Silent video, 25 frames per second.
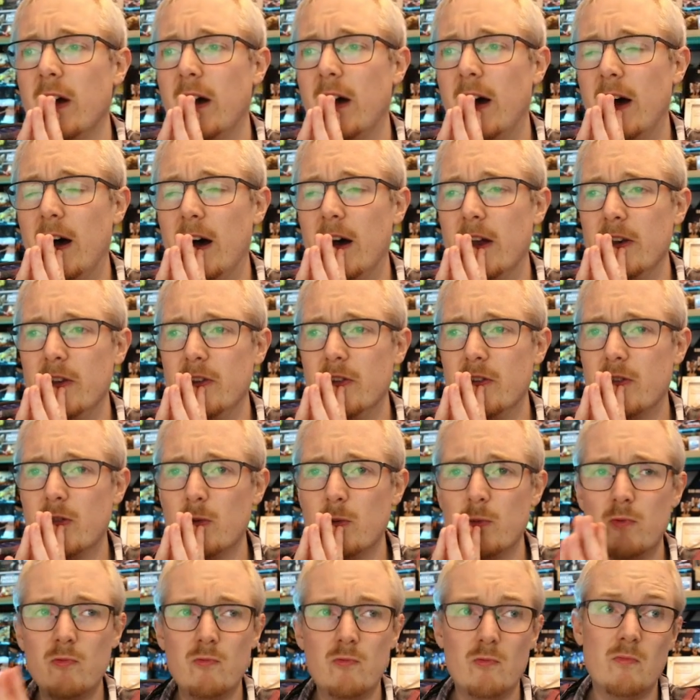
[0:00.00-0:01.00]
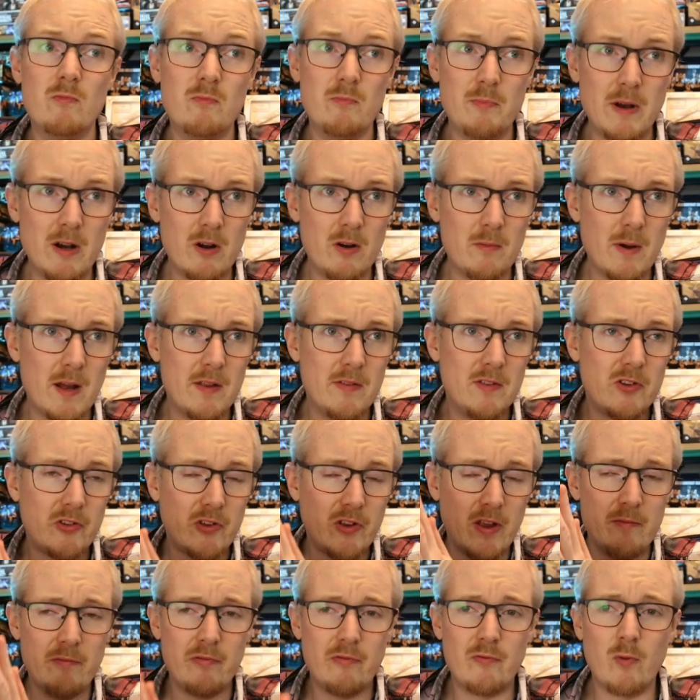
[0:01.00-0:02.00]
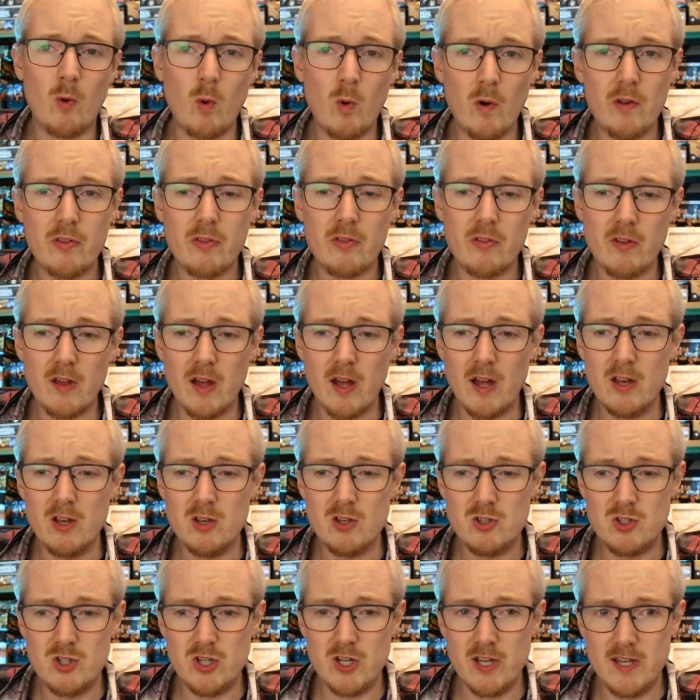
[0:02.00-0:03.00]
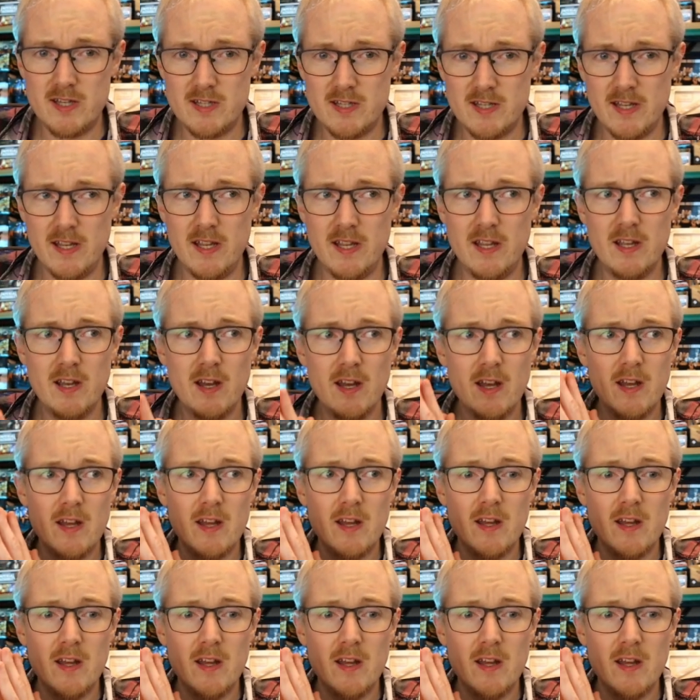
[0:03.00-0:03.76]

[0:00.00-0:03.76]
And bear in mind, this came 4th at GT.